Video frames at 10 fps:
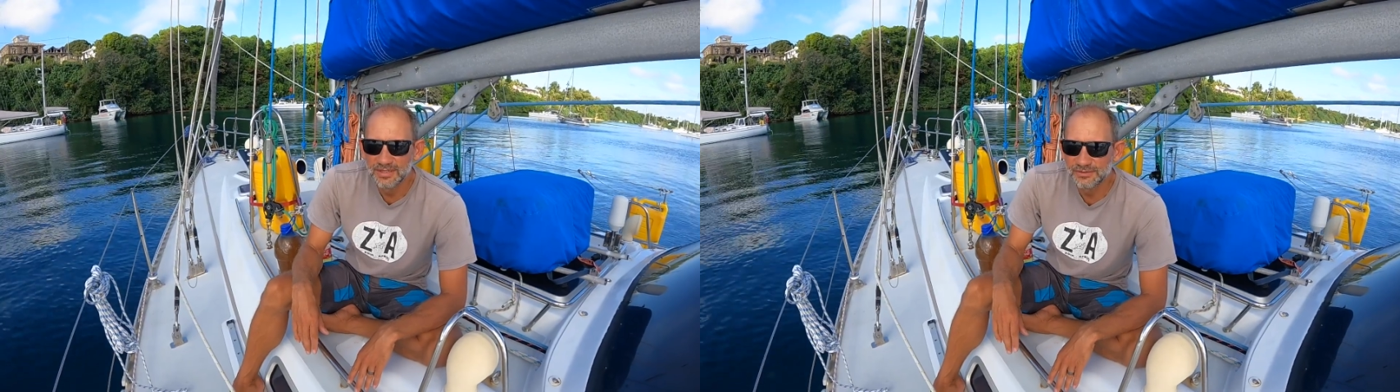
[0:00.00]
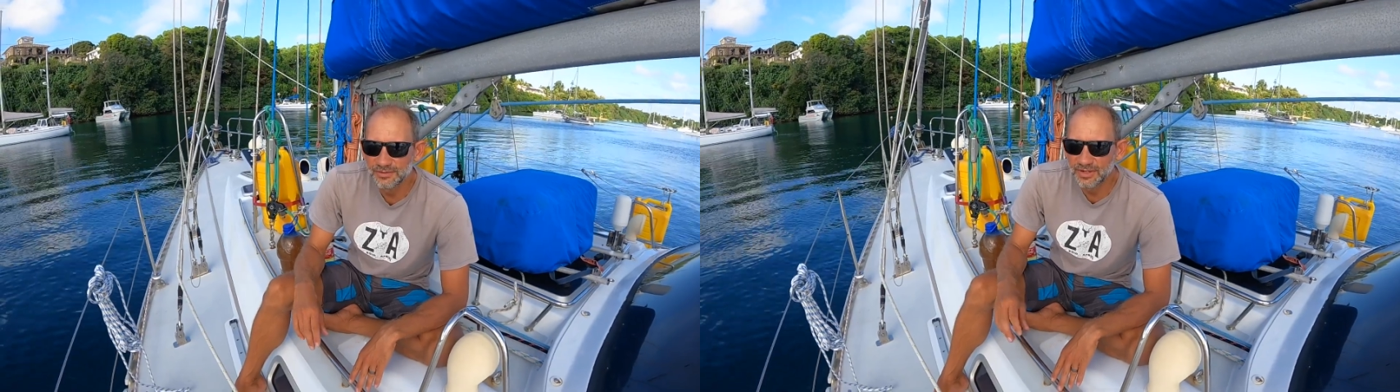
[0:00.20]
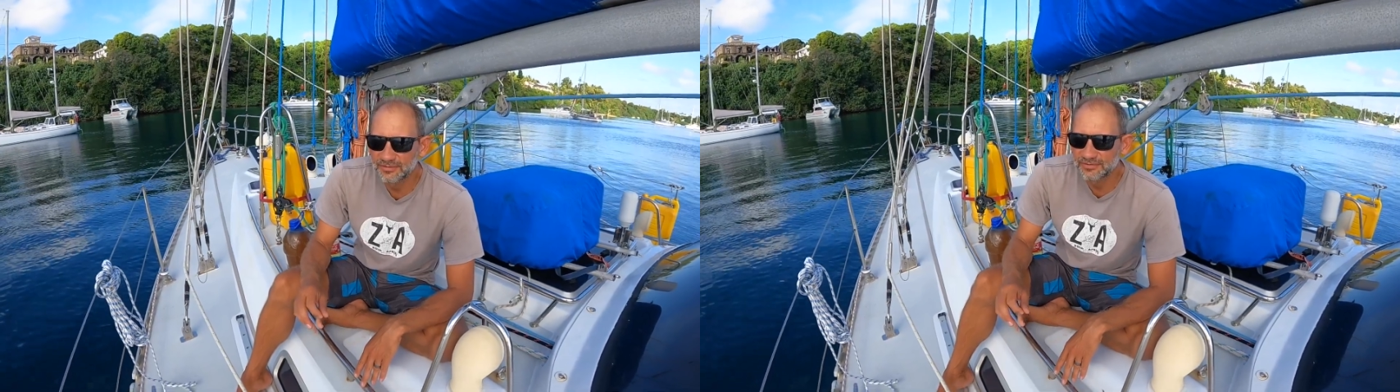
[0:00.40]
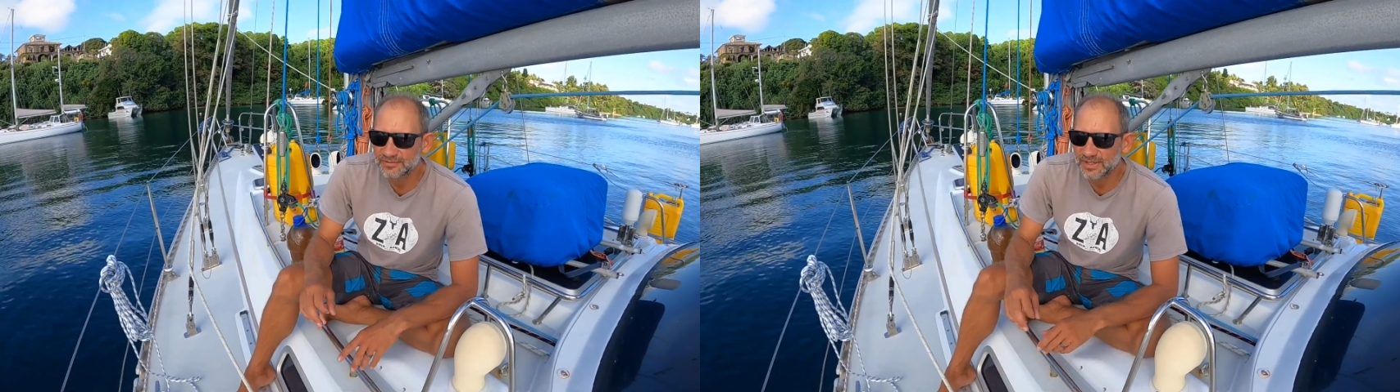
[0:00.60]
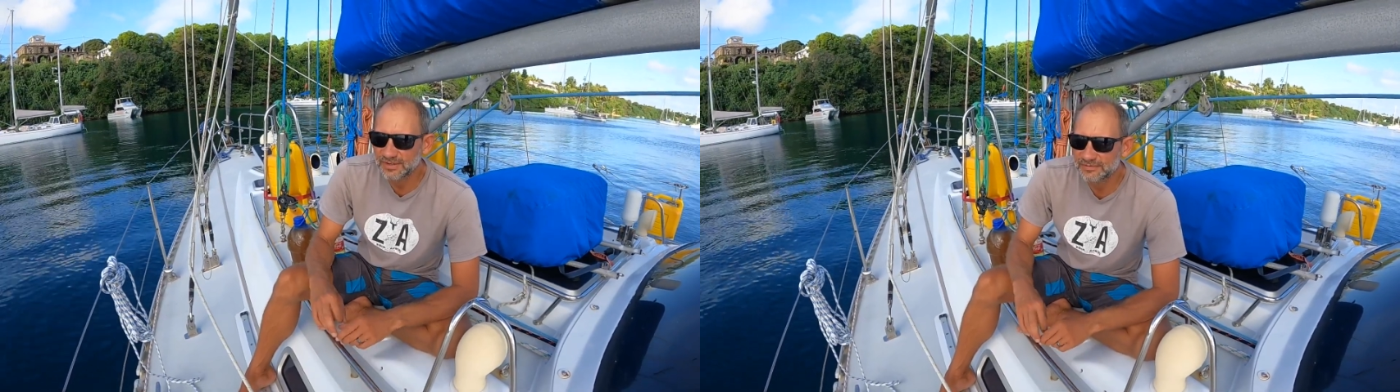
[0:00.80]
So
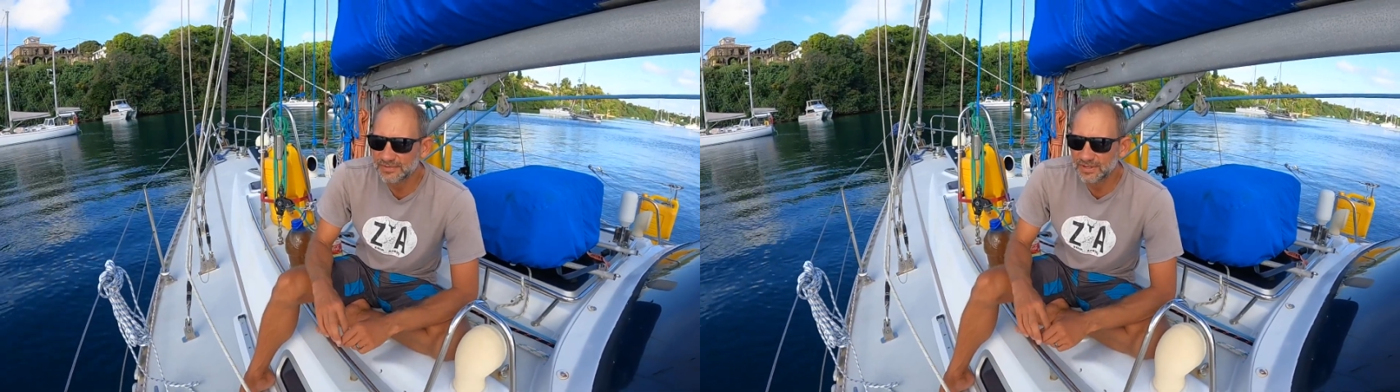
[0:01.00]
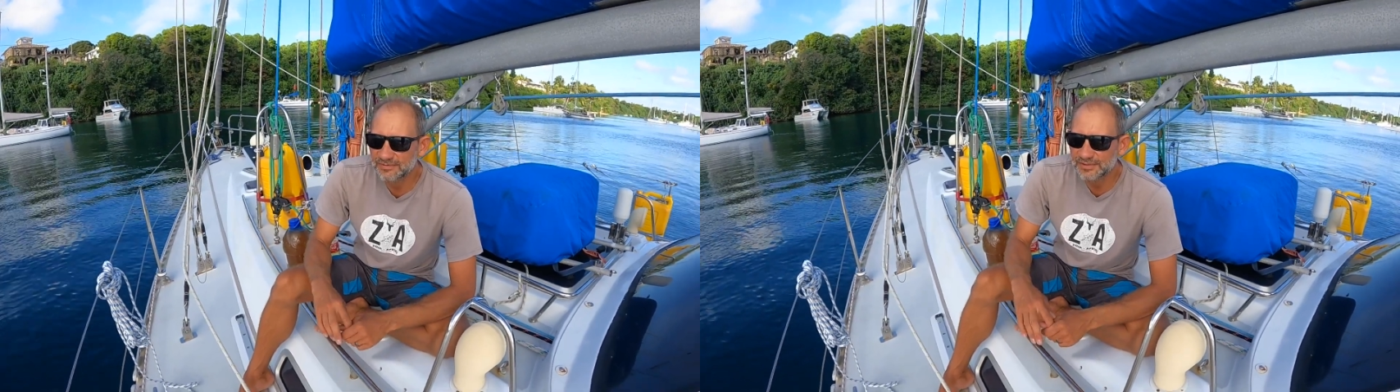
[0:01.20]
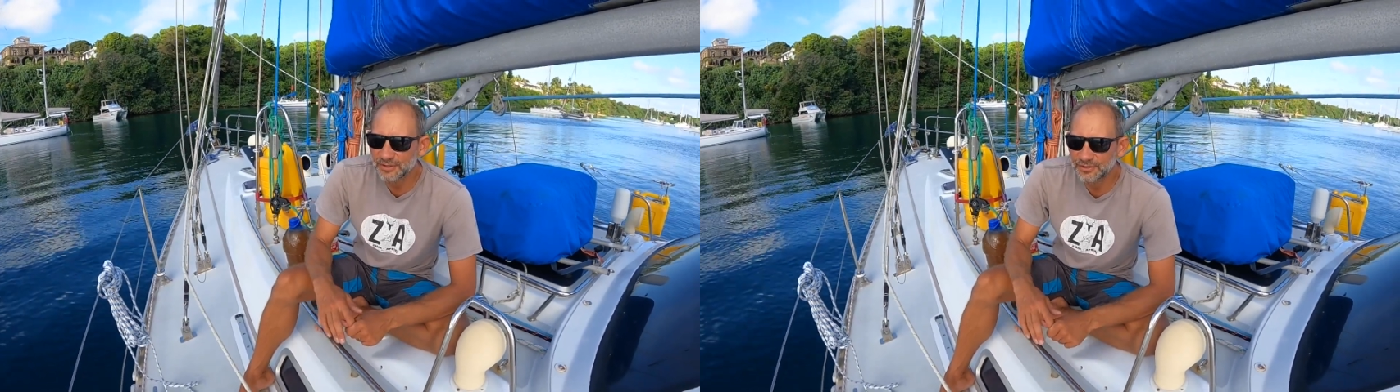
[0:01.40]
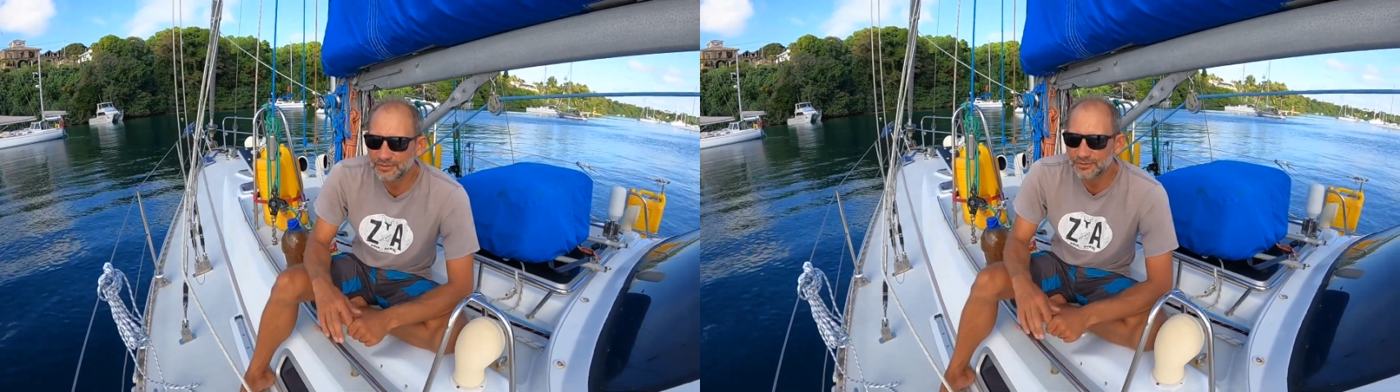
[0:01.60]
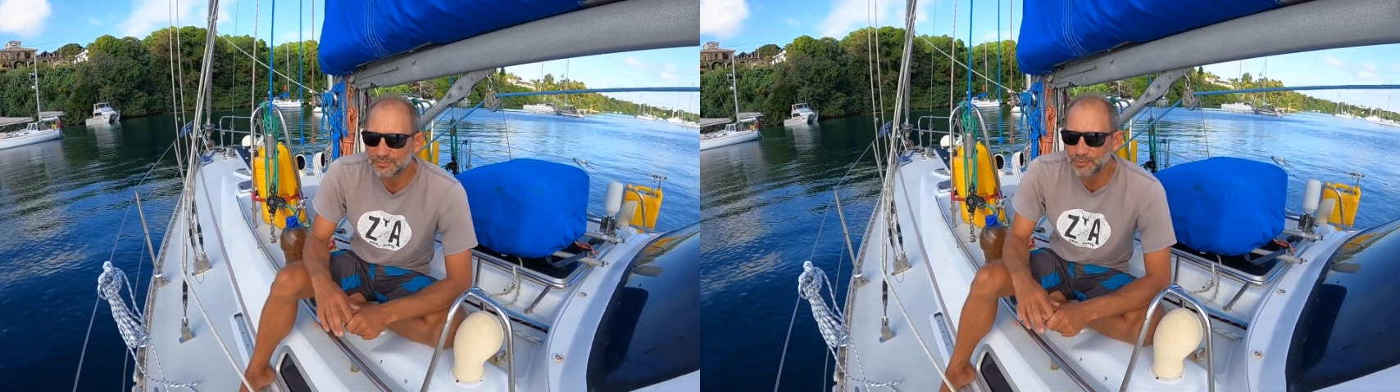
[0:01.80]
I've
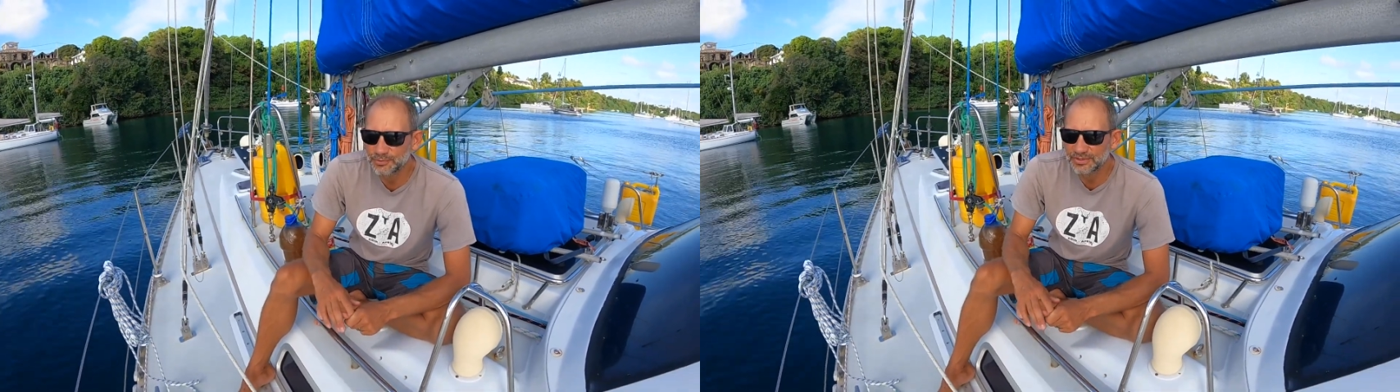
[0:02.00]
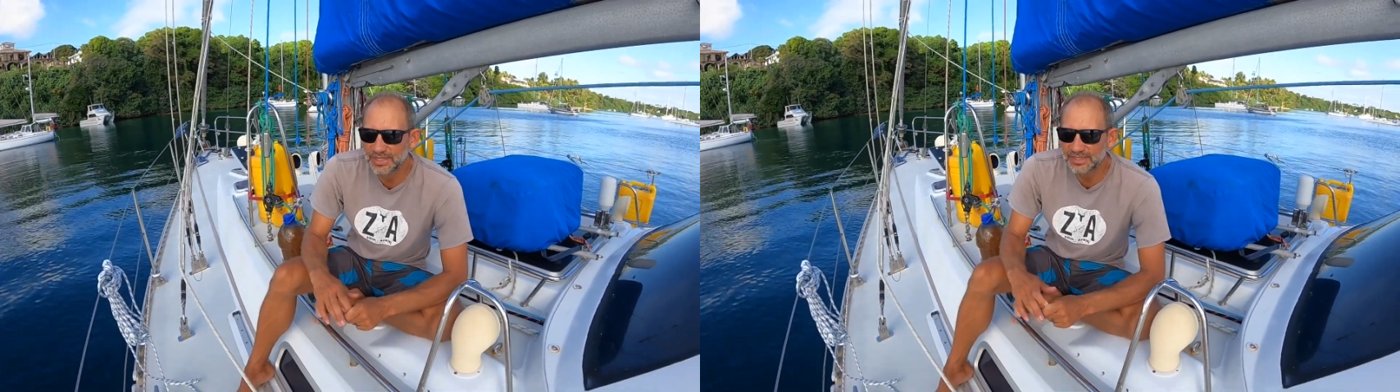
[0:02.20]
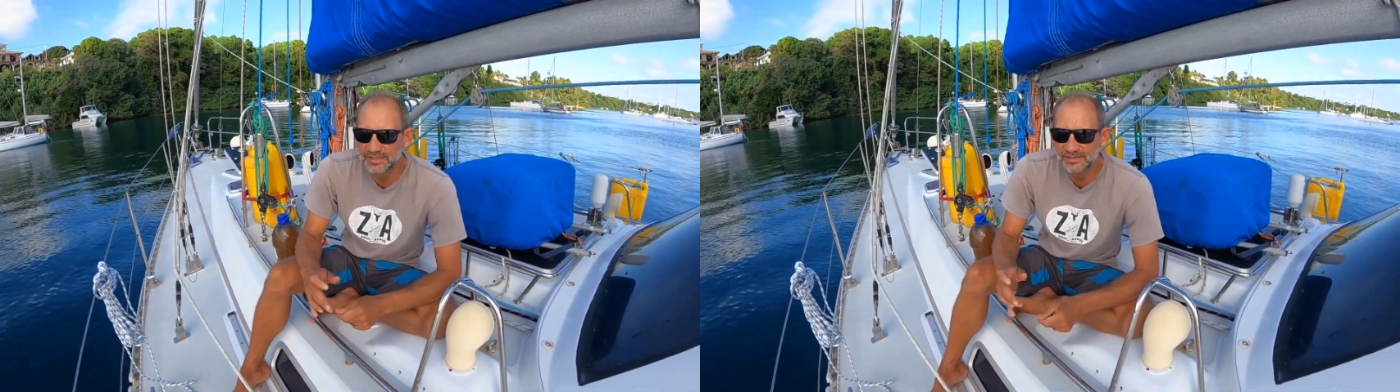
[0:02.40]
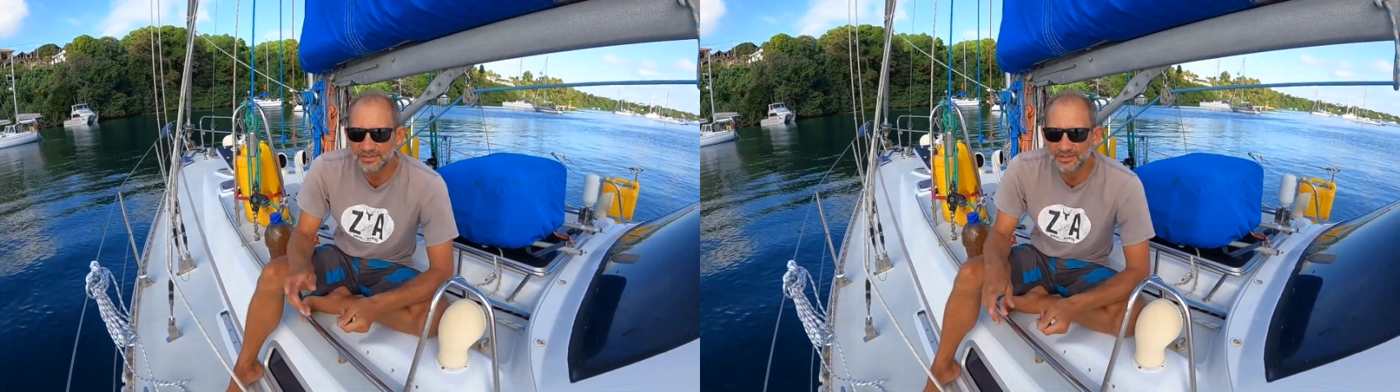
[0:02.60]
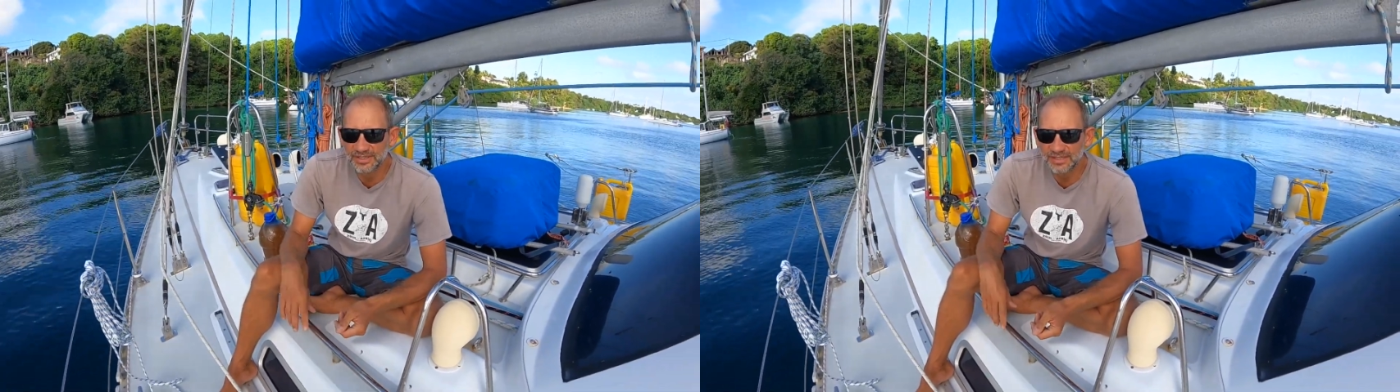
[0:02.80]
started to put that
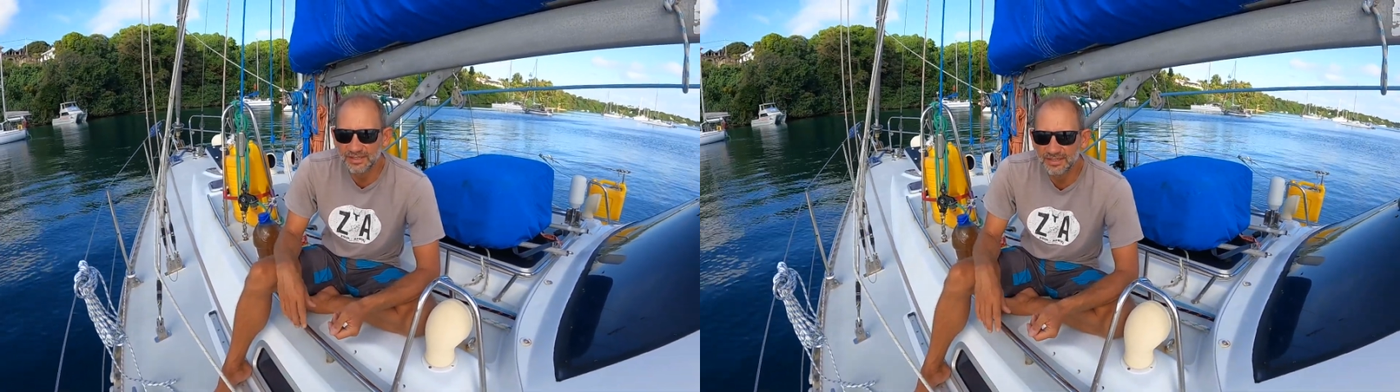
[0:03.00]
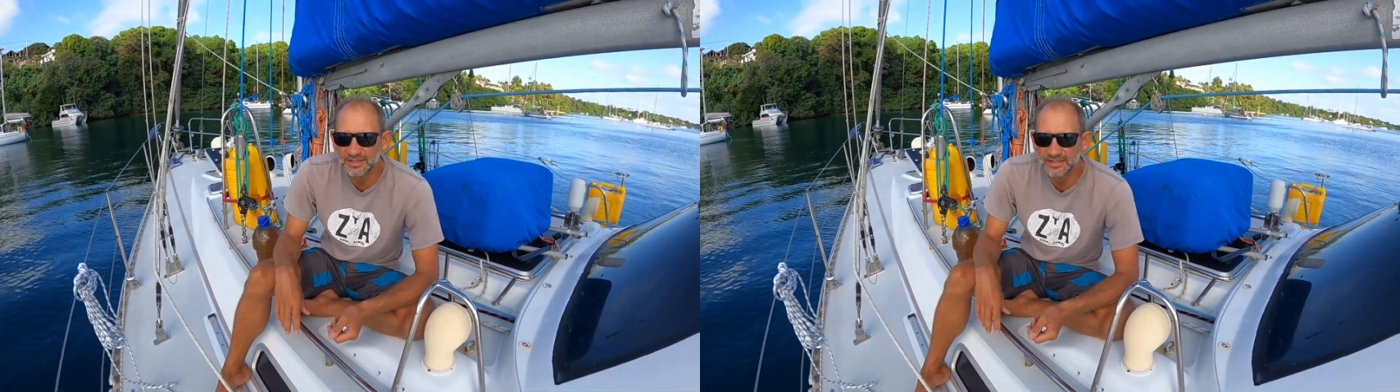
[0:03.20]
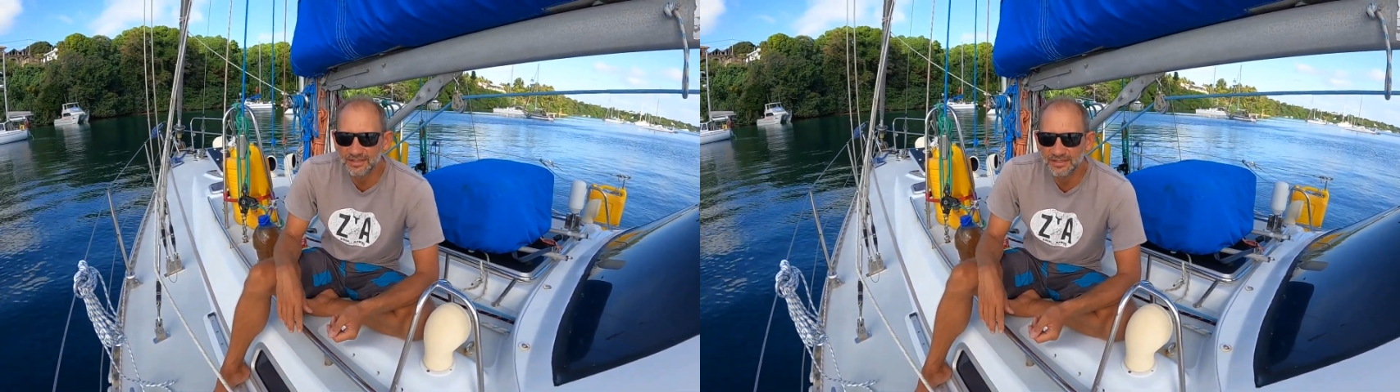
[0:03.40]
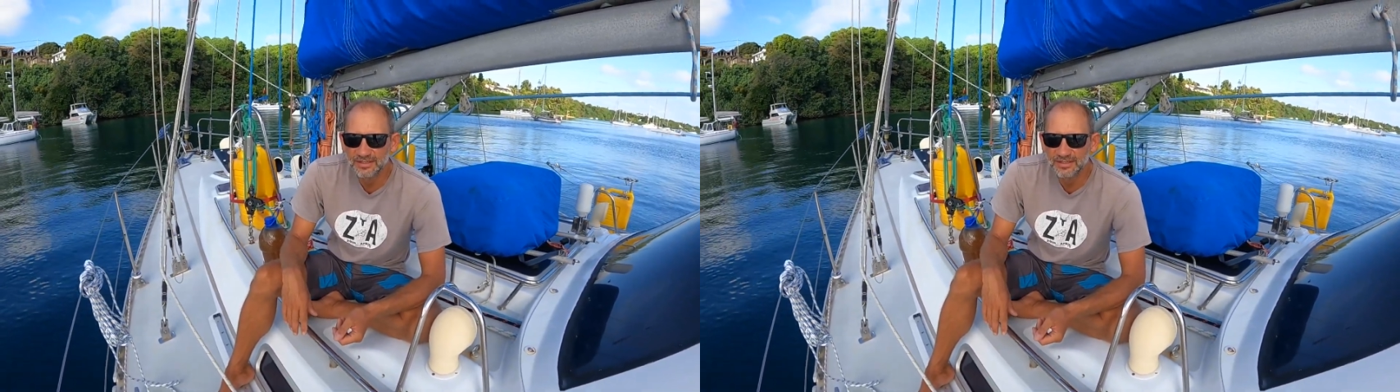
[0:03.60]
diesel in the